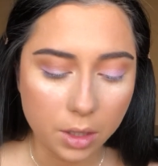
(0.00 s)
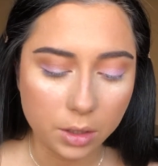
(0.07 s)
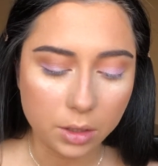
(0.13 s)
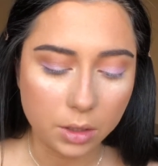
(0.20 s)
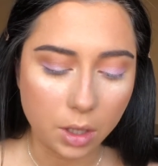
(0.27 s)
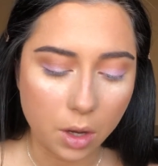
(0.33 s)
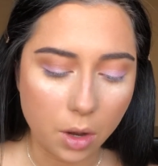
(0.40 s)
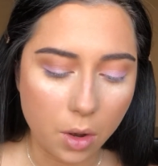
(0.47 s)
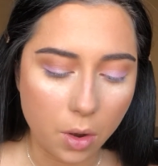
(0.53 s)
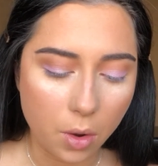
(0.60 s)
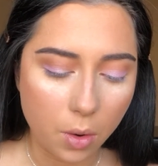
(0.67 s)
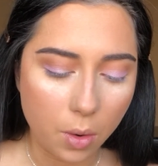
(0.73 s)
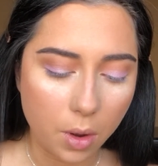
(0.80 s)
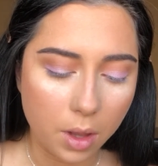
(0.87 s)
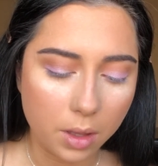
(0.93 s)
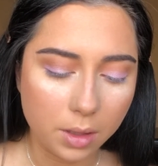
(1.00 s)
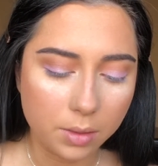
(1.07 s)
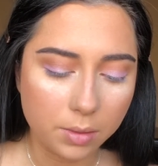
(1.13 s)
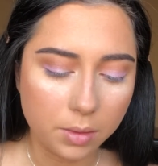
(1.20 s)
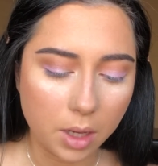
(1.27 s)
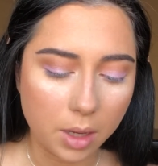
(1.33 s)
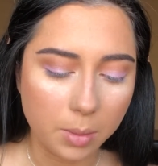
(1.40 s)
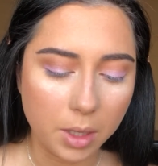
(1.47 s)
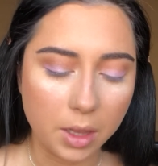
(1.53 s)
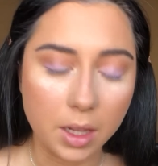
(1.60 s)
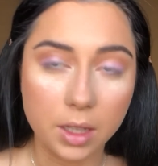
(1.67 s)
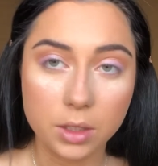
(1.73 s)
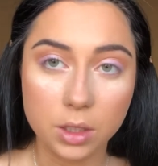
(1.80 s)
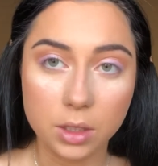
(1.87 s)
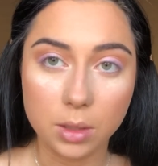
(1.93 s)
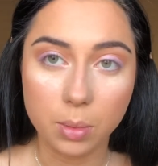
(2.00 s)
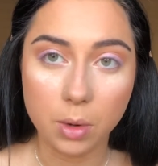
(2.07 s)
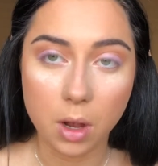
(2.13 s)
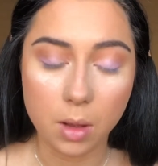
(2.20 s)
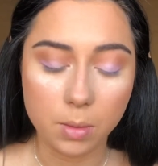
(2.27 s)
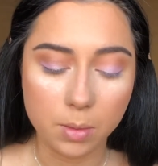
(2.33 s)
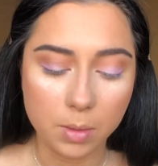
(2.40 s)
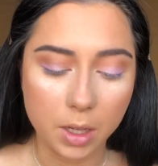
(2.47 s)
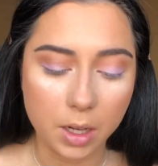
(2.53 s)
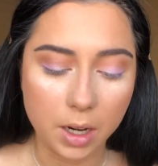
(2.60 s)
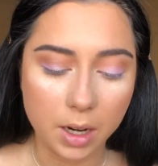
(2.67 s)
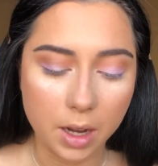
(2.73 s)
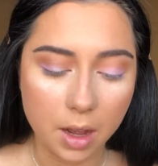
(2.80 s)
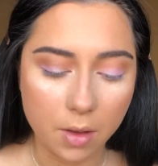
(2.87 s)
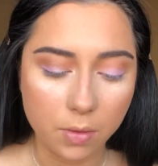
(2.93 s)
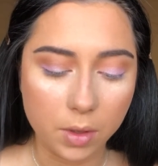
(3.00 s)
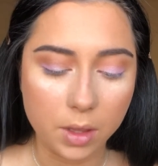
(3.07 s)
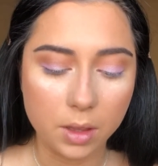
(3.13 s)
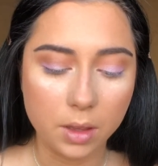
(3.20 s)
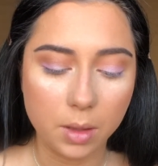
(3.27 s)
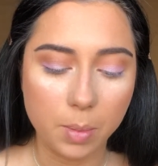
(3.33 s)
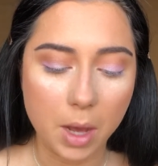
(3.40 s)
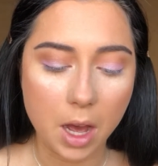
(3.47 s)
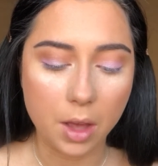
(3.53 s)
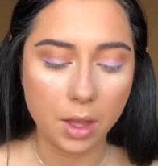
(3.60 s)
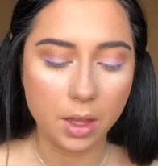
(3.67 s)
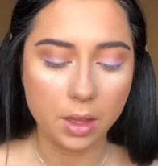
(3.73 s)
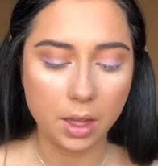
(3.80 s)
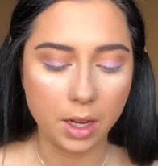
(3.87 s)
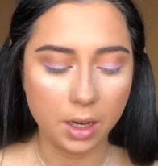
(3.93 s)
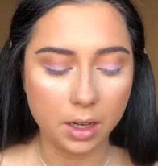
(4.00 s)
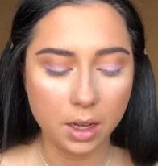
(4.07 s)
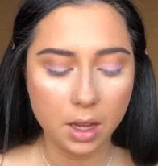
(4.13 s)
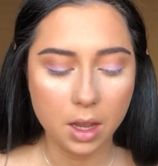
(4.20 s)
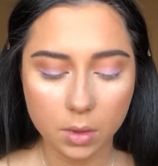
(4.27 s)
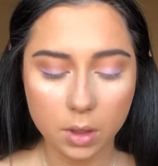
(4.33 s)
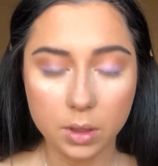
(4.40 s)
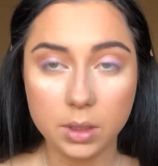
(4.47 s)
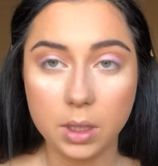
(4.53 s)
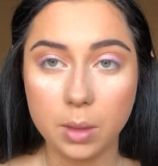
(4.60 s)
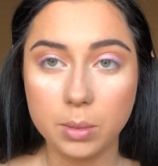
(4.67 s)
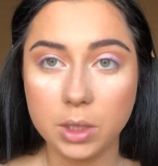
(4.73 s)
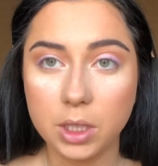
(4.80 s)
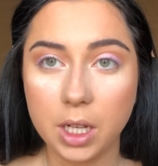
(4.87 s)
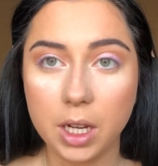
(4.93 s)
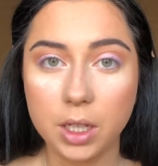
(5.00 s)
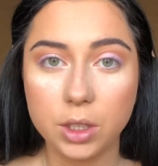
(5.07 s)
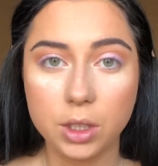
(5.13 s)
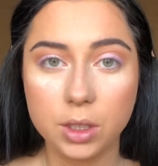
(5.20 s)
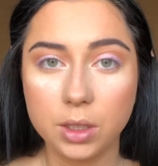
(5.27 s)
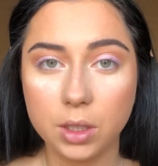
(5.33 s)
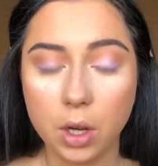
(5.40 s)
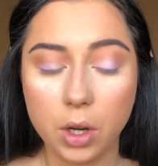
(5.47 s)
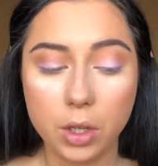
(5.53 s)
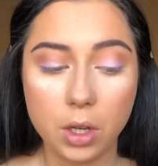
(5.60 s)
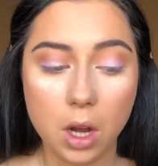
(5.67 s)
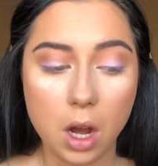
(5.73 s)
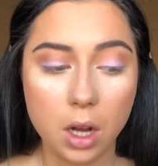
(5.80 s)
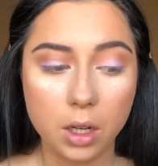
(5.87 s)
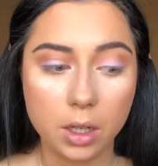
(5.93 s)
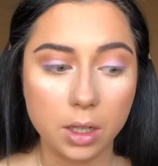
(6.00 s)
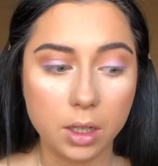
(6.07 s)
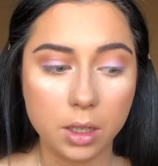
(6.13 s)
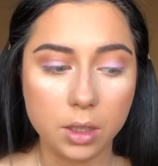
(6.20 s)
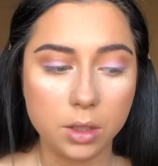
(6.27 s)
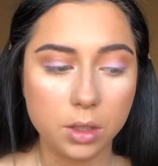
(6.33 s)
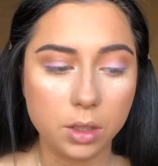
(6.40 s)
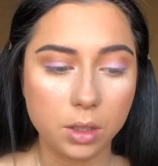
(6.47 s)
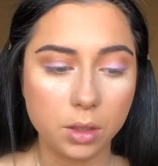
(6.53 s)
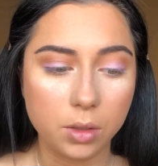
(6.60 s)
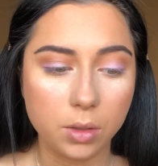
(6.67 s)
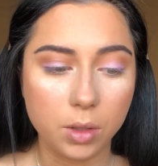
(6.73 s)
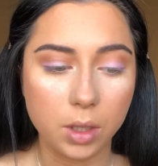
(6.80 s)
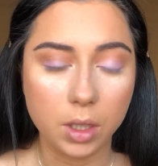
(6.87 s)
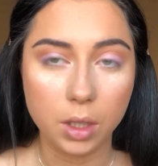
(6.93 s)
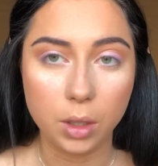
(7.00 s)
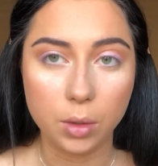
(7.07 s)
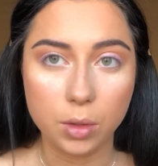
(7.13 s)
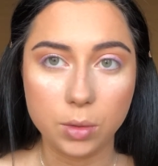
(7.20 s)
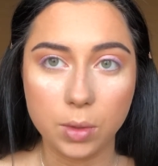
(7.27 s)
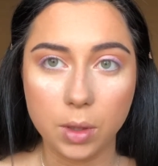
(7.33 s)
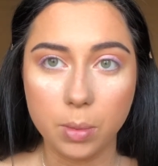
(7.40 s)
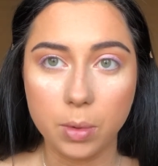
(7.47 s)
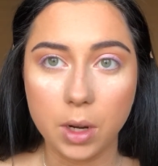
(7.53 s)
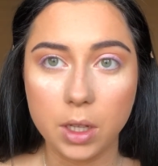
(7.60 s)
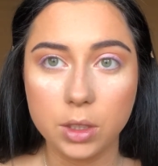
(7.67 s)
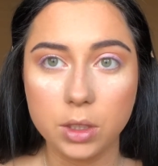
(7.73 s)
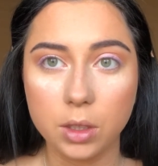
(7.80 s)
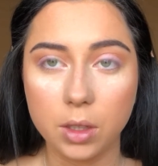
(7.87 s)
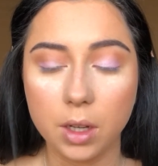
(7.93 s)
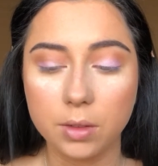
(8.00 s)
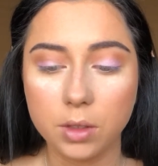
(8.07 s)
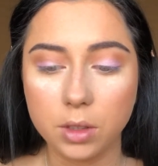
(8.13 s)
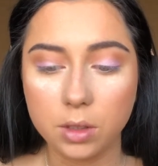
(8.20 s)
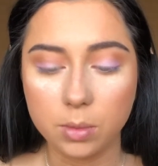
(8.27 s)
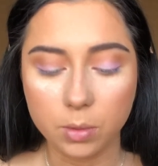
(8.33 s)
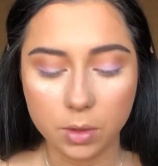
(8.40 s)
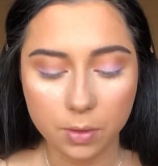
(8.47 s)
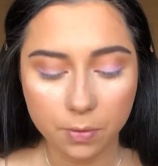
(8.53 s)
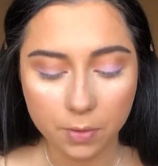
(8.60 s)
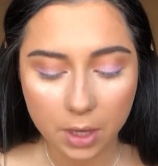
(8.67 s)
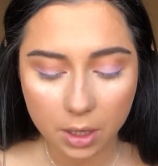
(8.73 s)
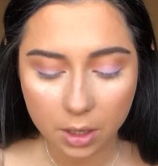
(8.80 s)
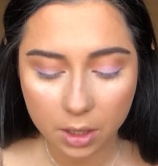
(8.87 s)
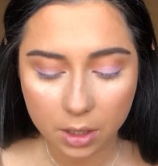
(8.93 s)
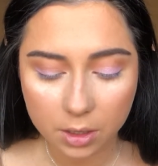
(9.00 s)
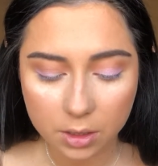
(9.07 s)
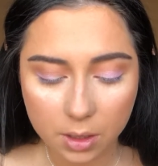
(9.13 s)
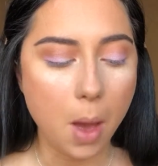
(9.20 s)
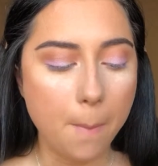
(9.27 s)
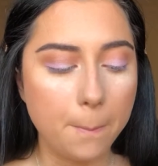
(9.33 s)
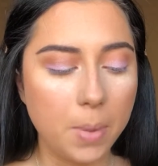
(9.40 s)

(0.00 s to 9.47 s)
So, I mean, that's just a problem that I have with the palette. Like, some shades just are not good to use with a brush, so you have to use them with your fingers.